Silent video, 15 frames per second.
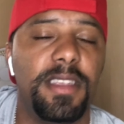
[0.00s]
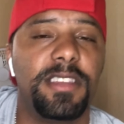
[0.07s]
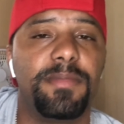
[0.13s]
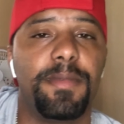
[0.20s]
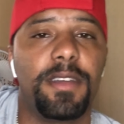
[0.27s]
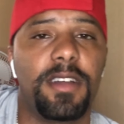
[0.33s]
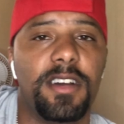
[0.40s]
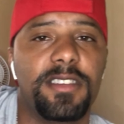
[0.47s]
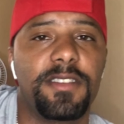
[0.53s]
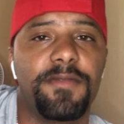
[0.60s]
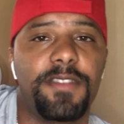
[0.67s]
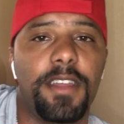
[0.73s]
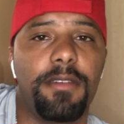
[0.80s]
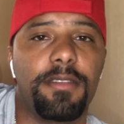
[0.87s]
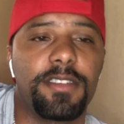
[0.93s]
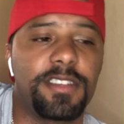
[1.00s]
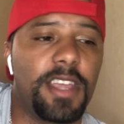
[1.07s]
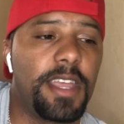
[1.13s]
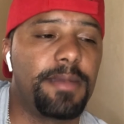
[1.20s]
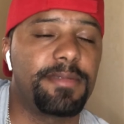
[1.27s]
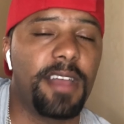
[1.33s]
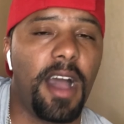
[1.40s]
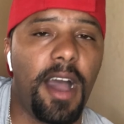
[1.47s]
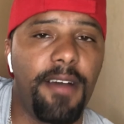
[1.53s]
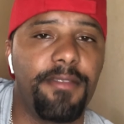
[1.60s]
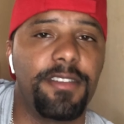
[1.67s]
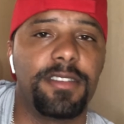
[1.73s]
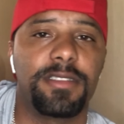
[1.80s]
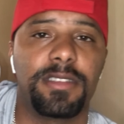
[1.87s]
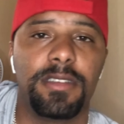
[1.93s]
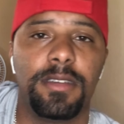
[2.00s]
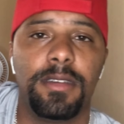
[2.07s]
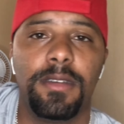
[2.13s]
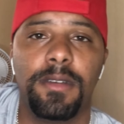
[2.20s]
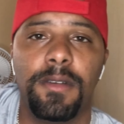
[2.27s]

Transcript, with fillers: is because of Derrick James, obviously.